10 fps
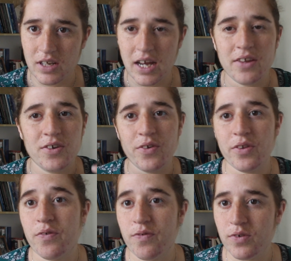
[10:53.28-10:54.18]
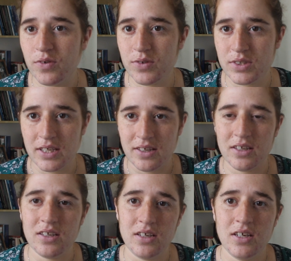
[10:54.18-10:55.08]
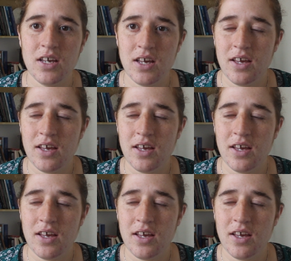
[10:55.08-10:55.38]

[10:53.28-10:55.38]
I don't know, the foods and the